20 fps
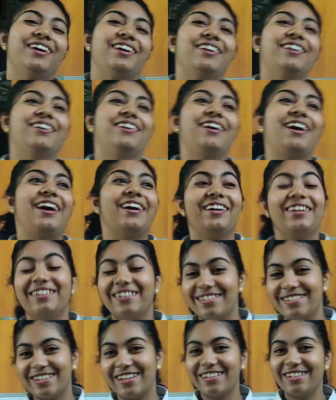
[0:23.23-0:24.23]
I
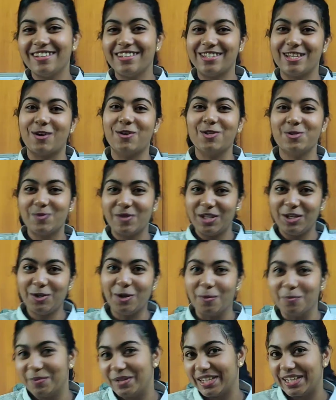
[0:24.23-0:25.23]
understand it sounds very
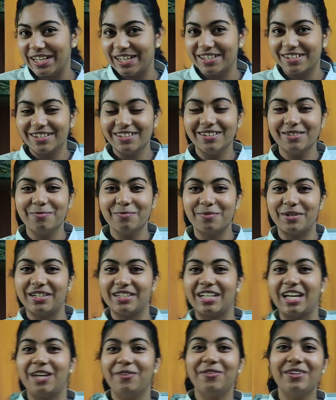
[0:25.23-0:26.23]
complicated,
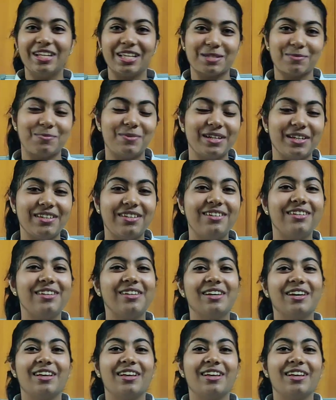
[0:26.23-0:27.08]
but I will explain it